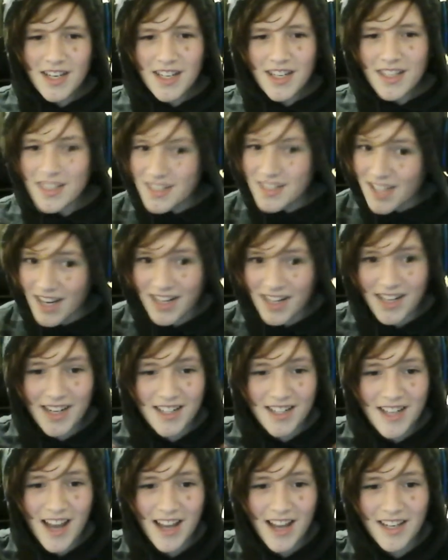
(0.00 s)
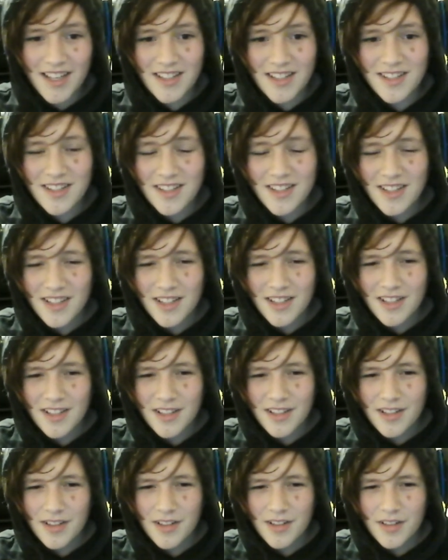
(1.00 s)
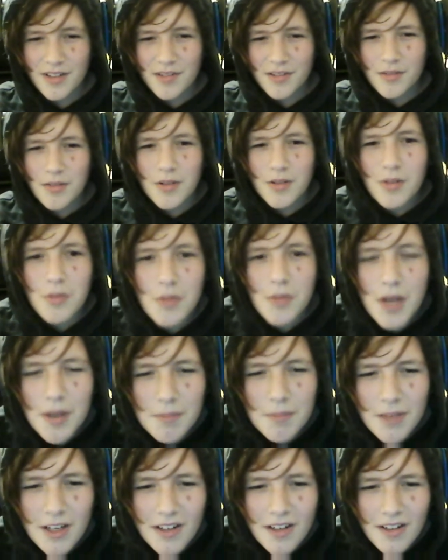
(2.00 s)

second attack is... Wait a minute.